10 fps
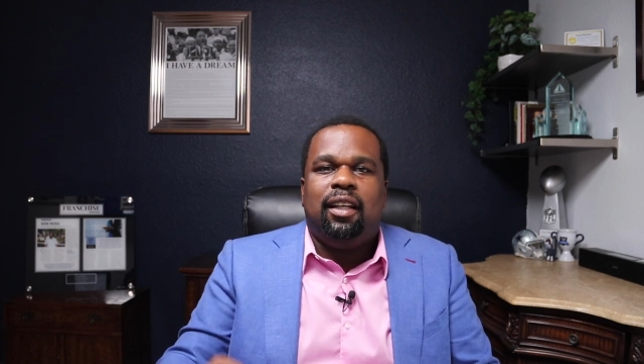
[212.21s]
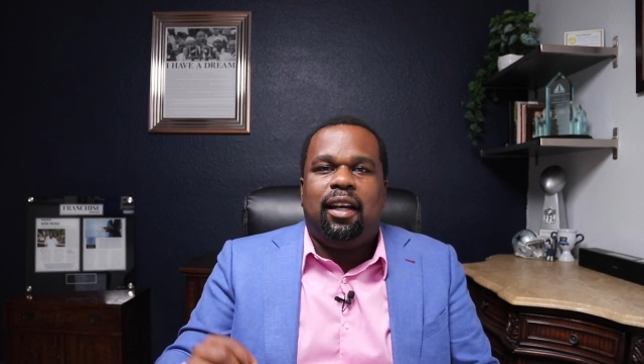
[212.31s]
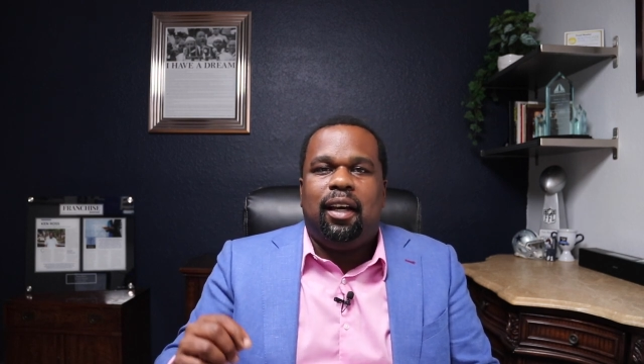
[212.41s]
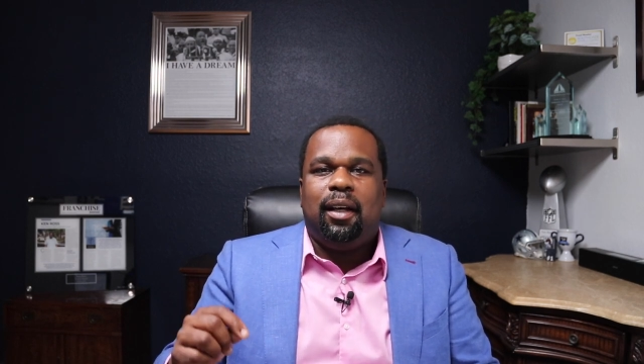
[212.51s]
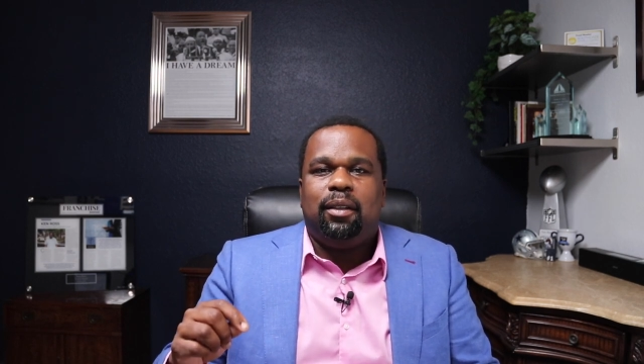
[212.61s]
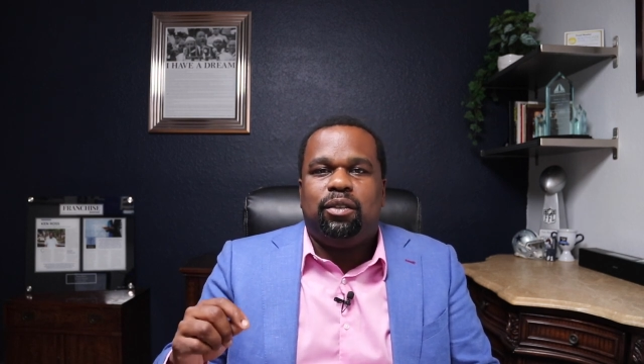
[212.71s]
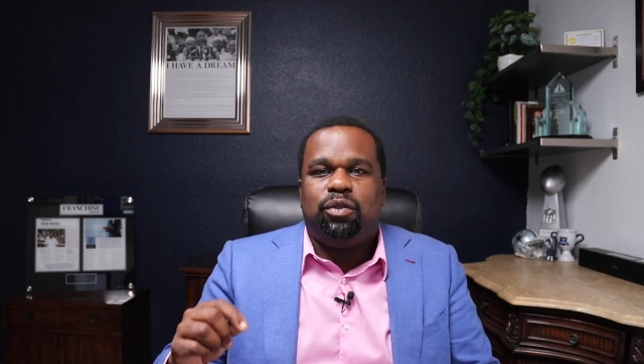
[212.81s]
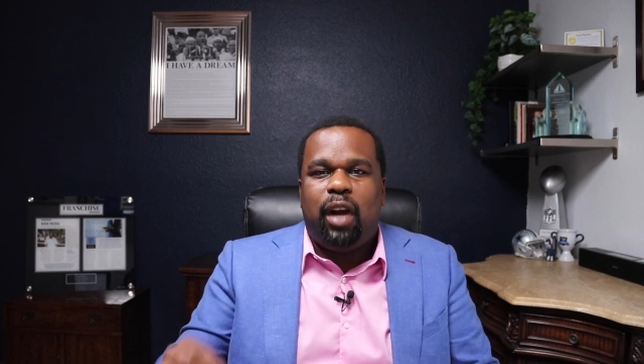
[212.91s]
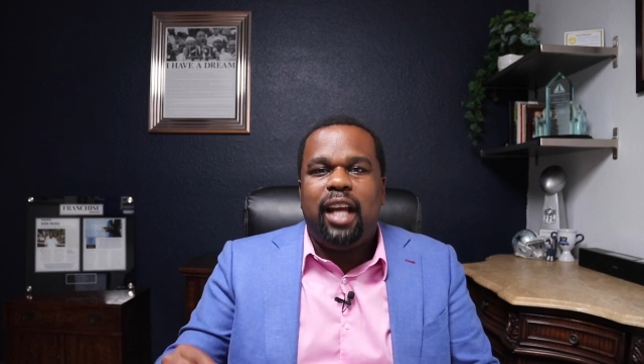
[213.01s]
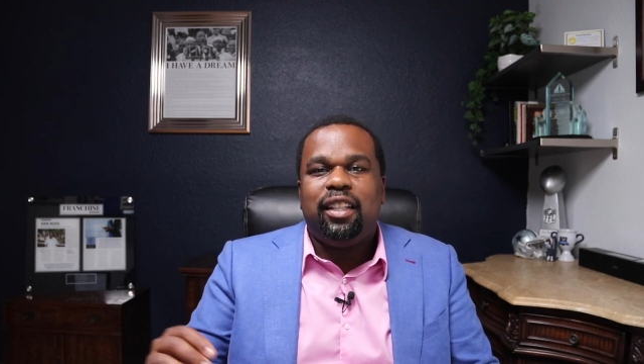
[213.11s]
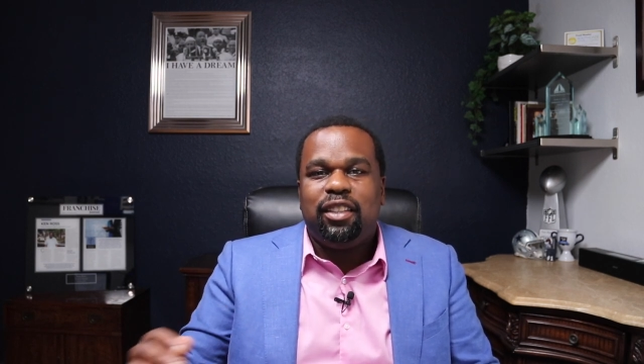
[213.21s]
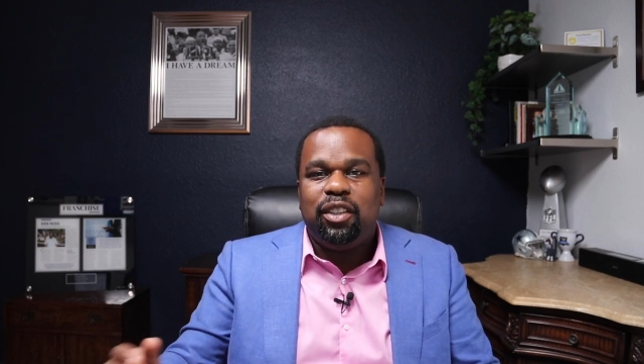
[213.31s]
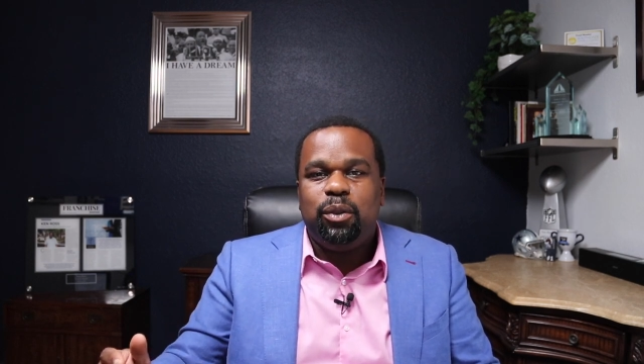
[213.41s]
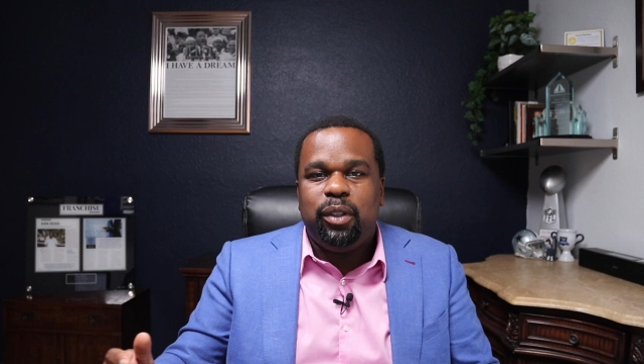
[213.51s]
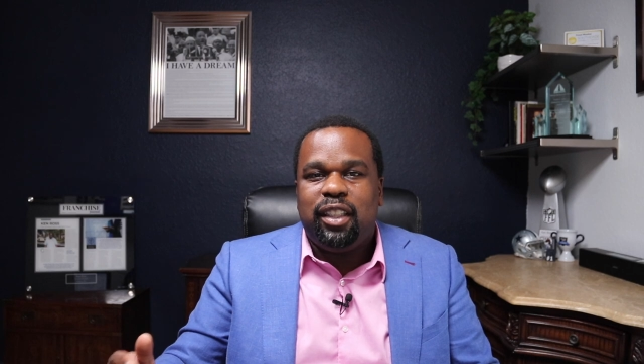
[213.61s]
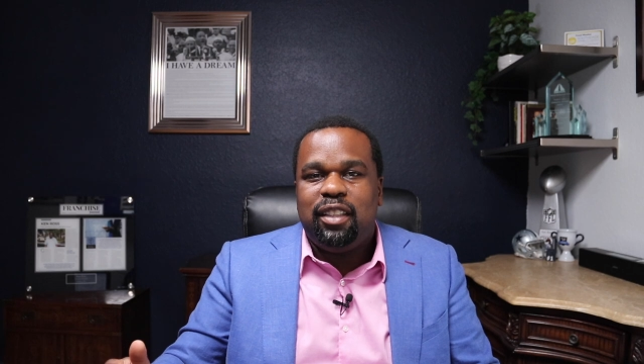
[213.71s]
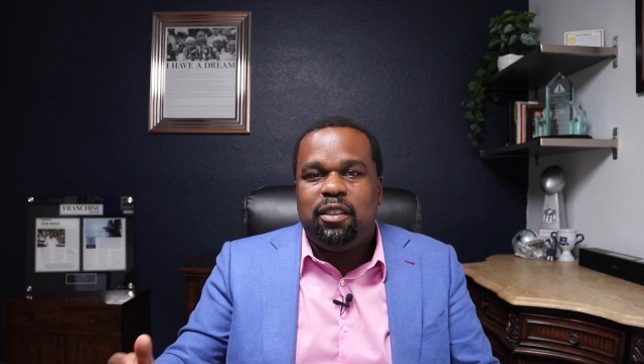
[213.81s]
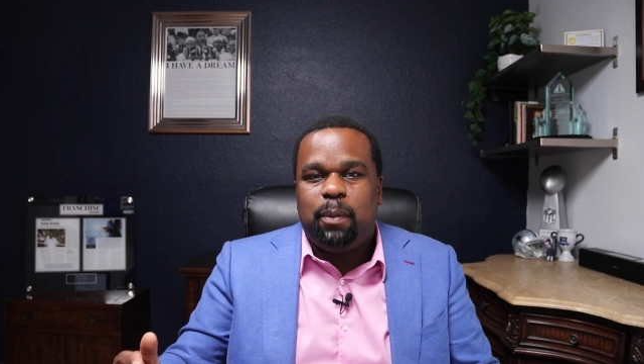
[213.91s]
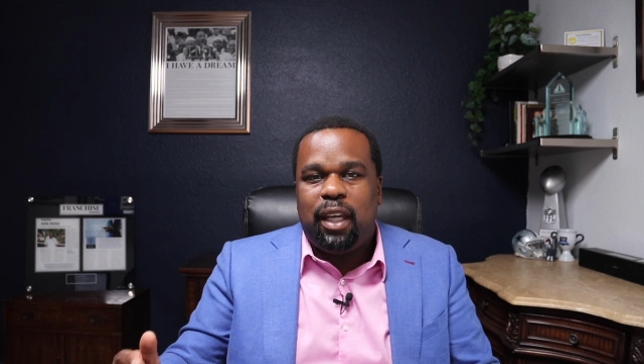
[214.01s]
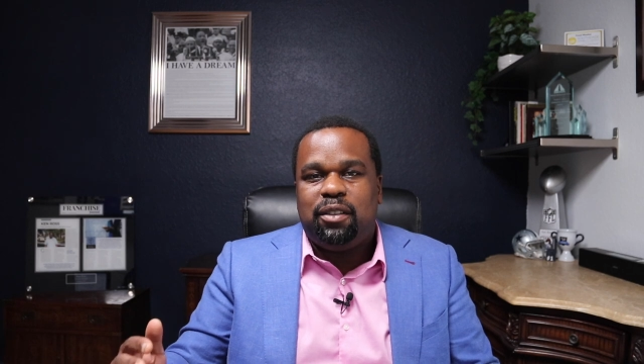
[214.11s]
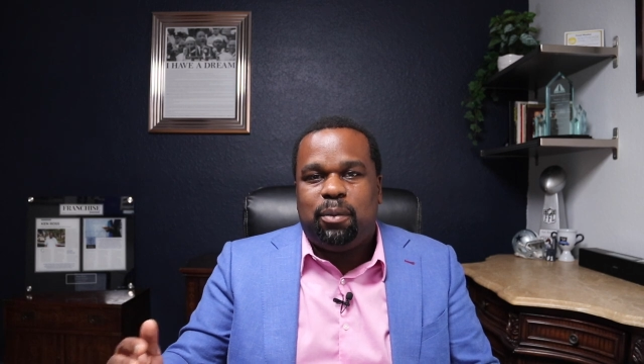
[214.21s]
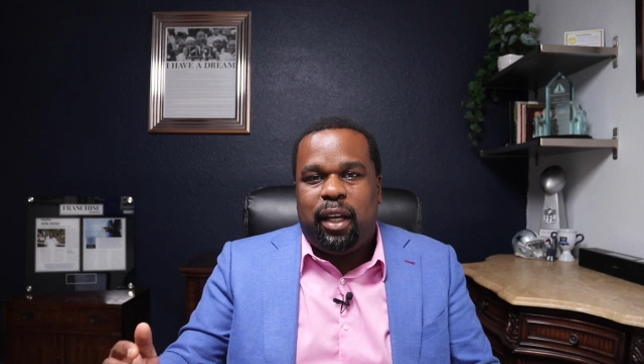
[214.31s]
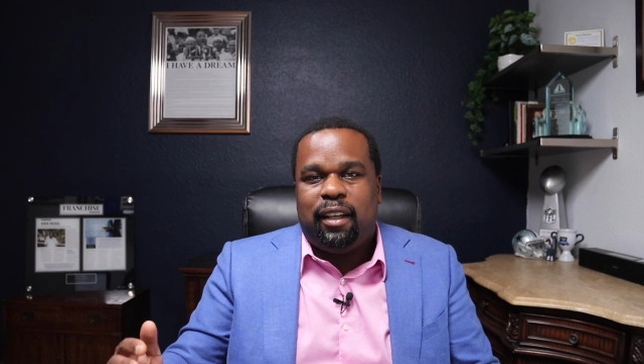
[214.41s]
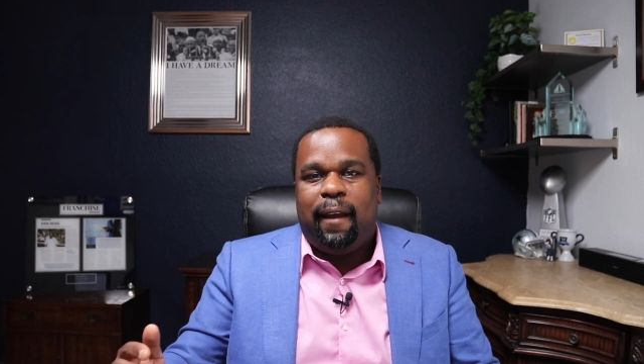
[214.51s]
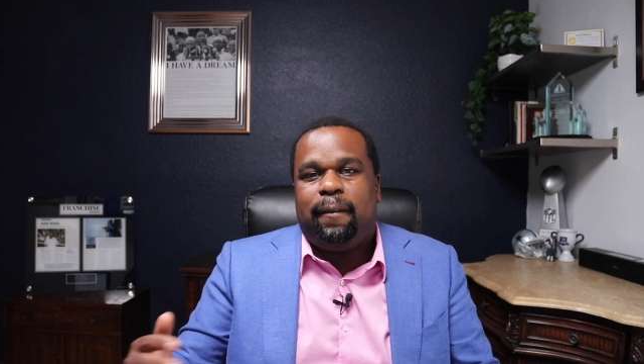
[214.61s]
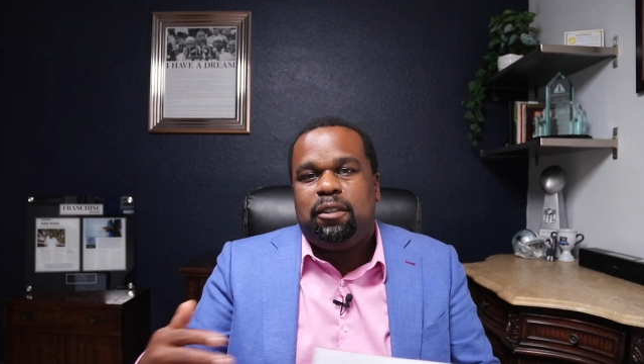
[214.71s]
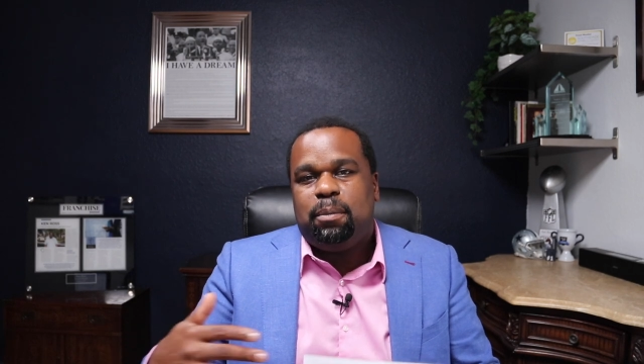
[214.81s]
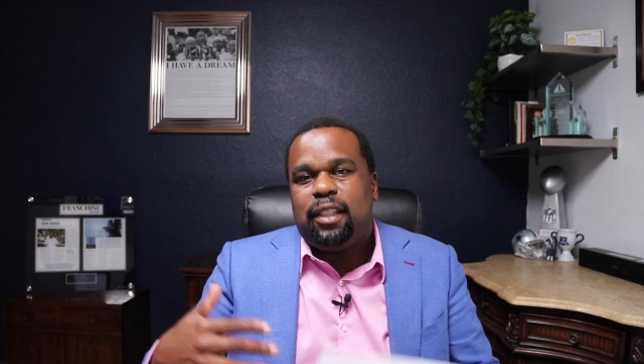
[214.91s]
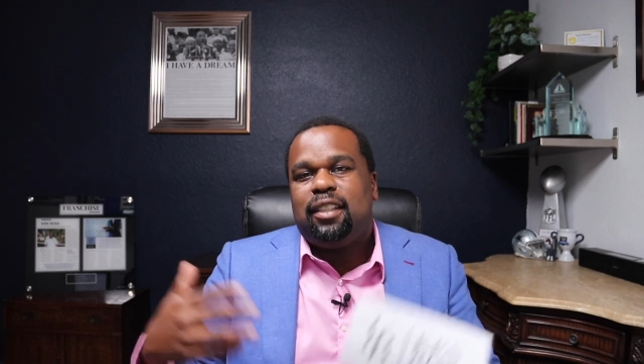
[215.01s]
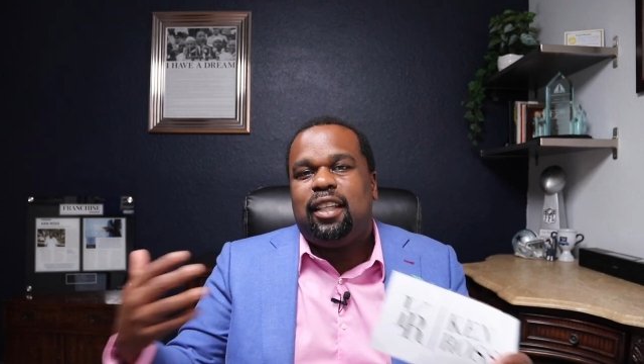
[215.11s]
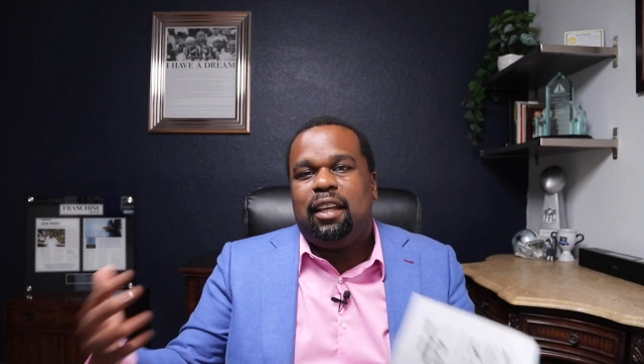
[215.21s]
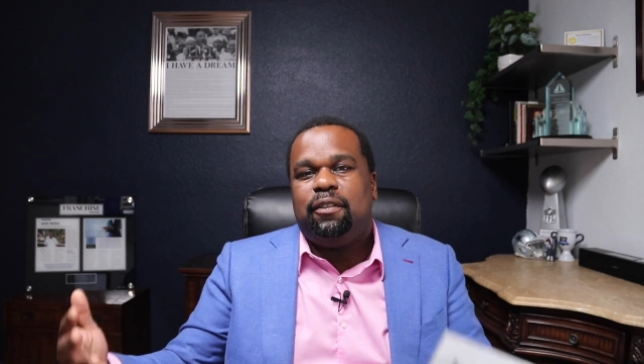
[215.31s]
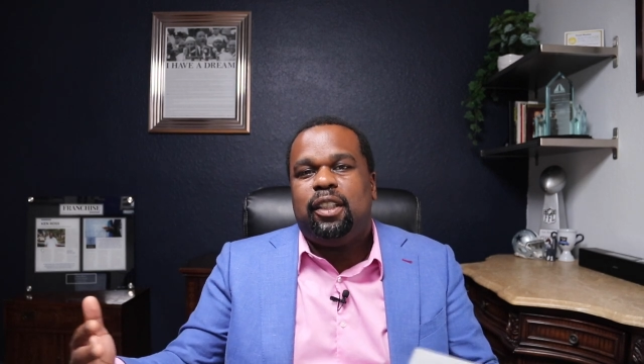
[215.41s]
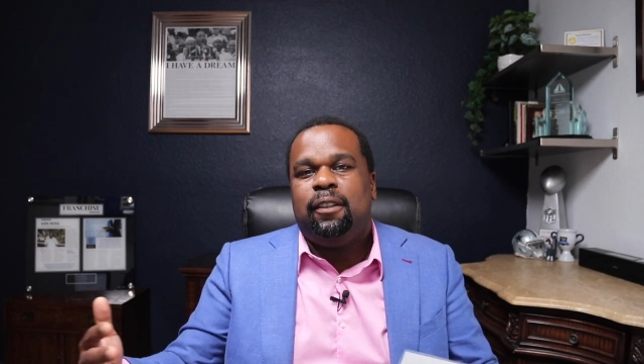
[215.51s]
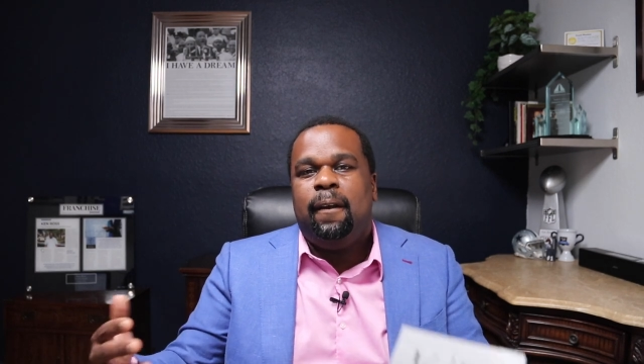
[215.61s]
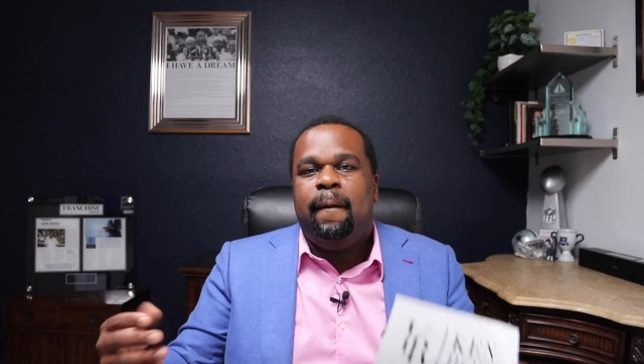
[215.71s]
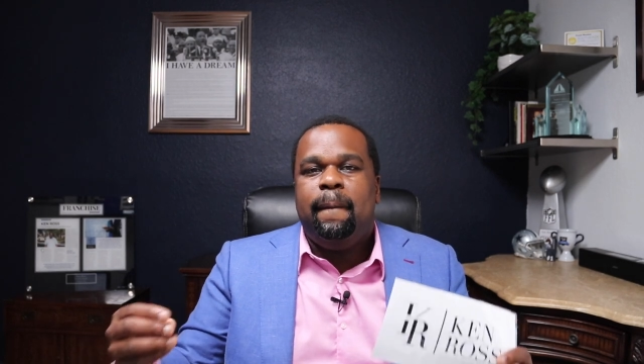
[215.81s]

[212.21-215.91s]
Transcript: uh, try to do in this space right now, especially given